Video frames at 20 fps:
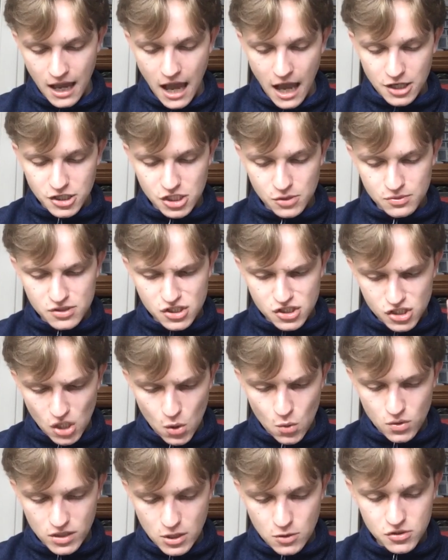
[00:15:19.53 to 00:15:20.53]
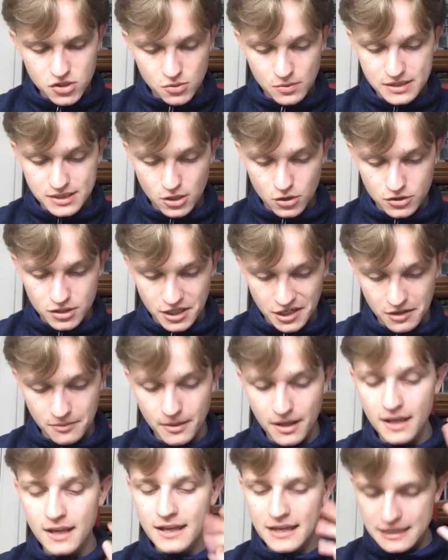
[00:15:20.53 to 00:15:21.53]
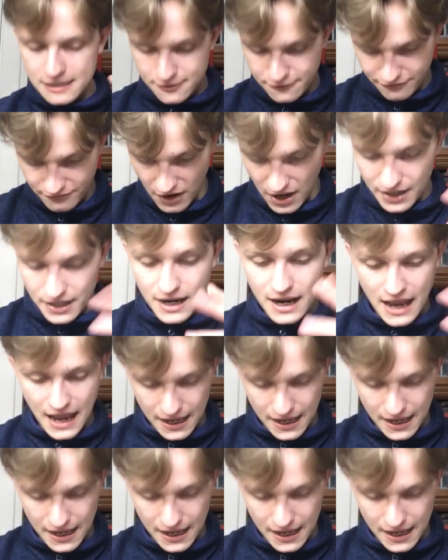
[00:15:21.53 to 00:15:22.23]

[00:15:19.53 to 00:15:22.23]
and she was so used to his good humour, his fun,